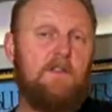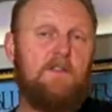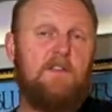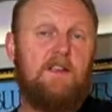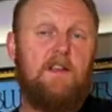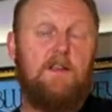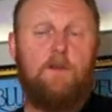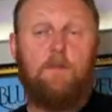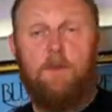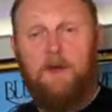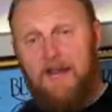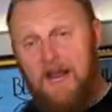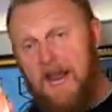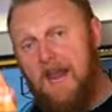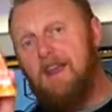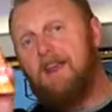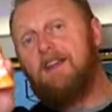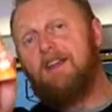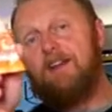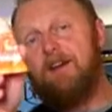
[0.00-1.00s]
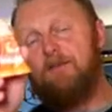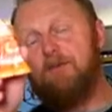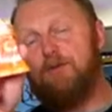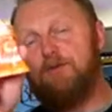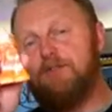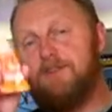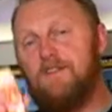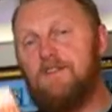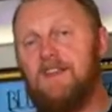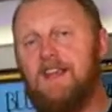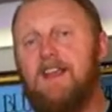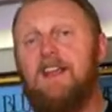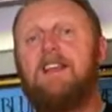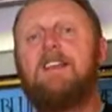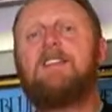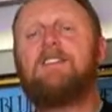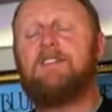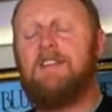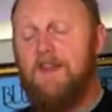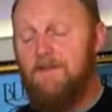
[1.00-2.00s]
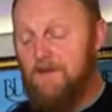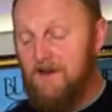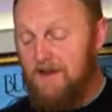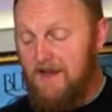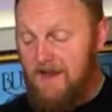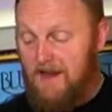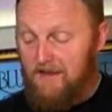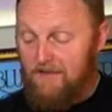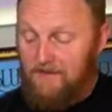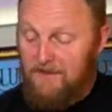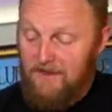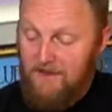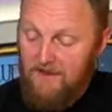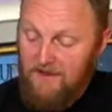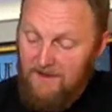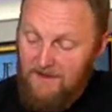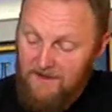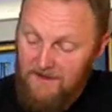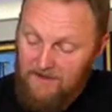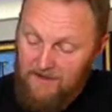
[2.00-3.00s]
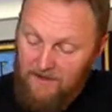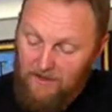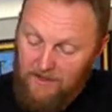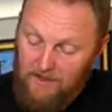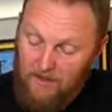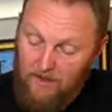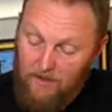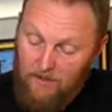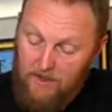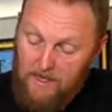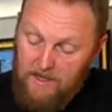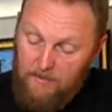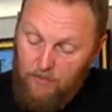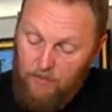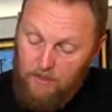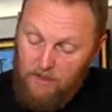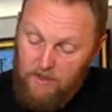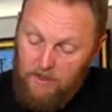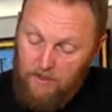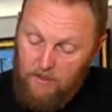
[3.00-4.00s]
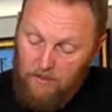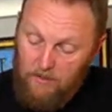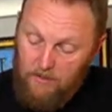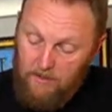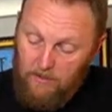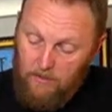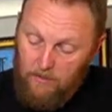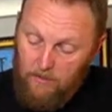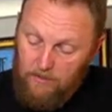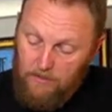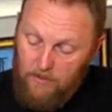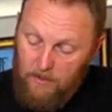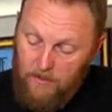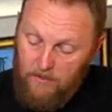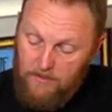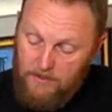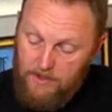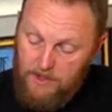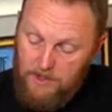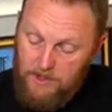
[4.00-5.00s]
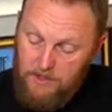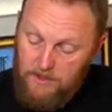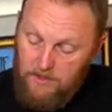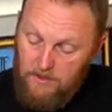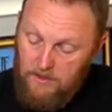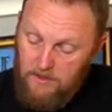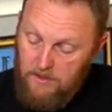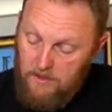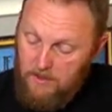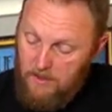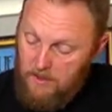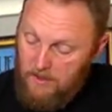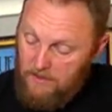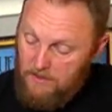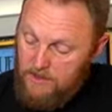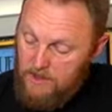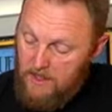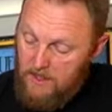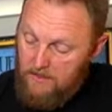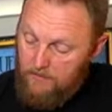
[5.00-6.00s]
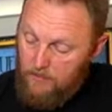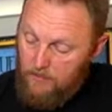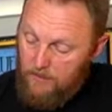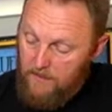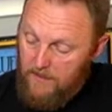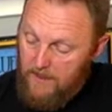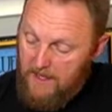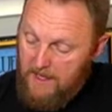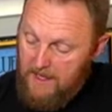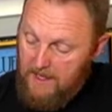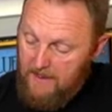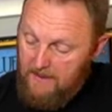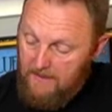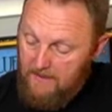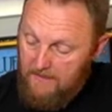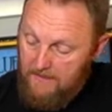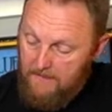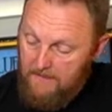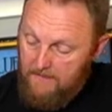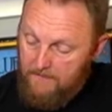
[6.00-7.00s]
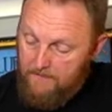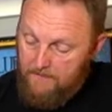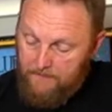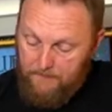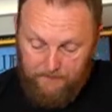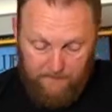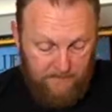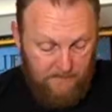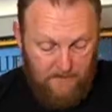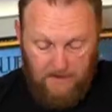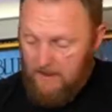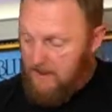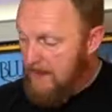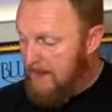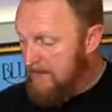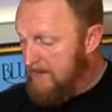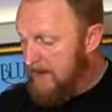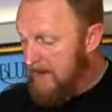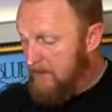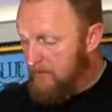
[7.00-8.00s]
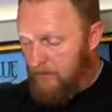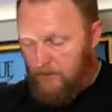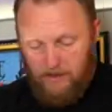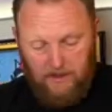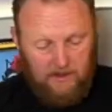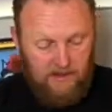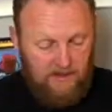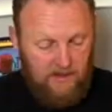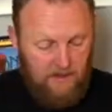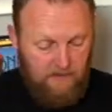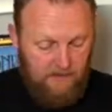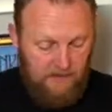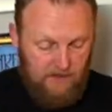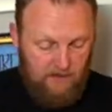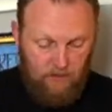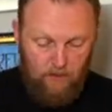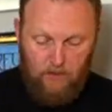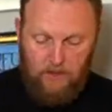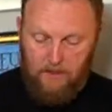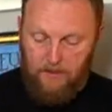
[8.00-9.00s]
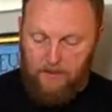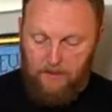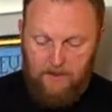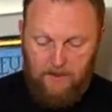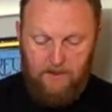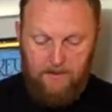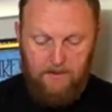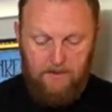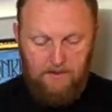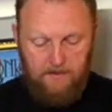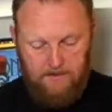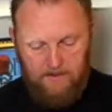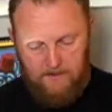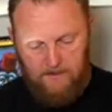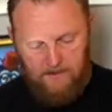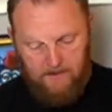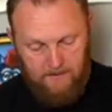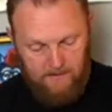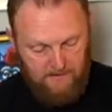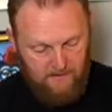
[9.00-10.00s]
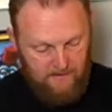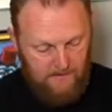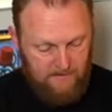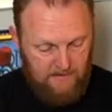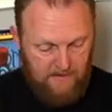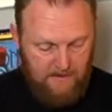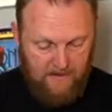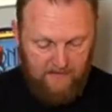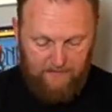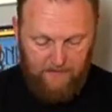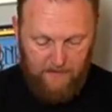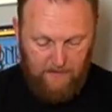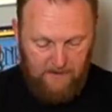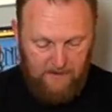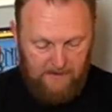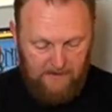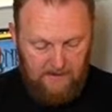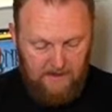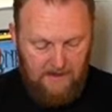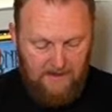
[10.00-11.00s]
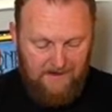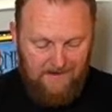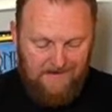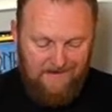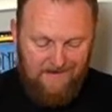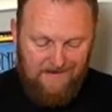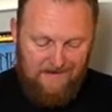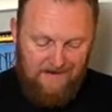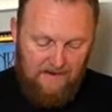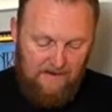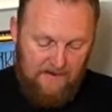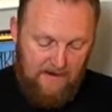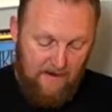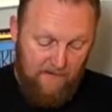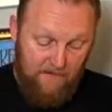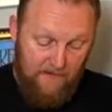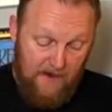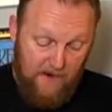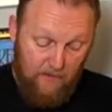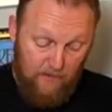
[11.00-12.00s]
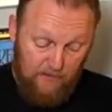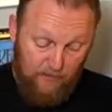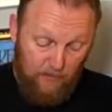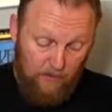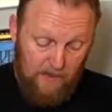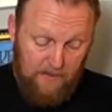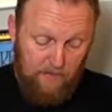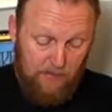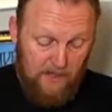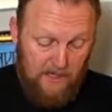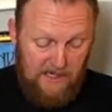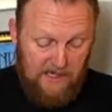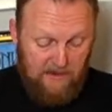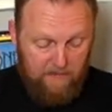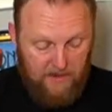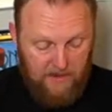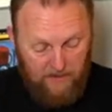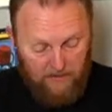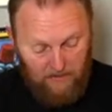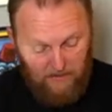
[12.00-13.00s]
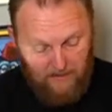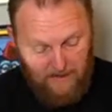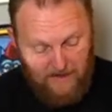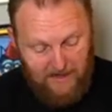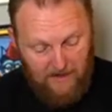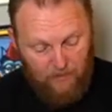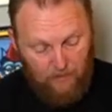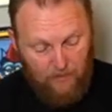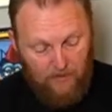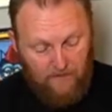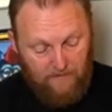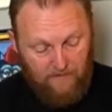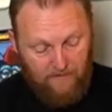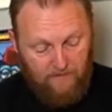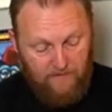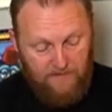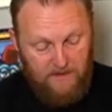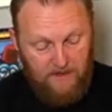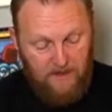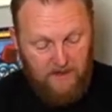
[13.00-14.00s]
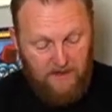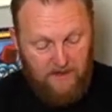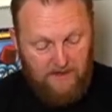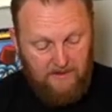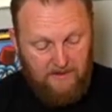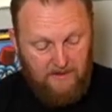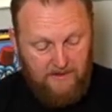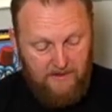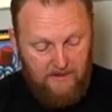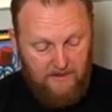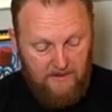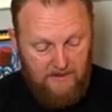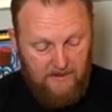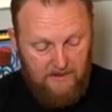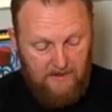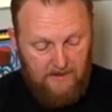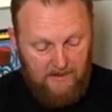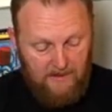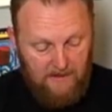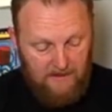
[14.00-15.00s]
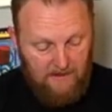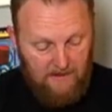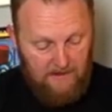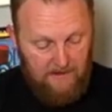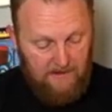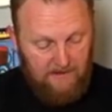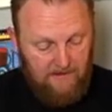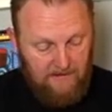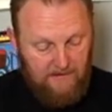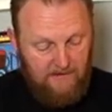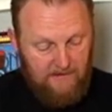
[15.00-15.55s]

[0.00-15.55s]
us either. But hey, emergency, saving lives. There you go. And we're going to go a little garnish on top with that. And then we're going to come in with, I feel like, now if I was really planning better, I would have done an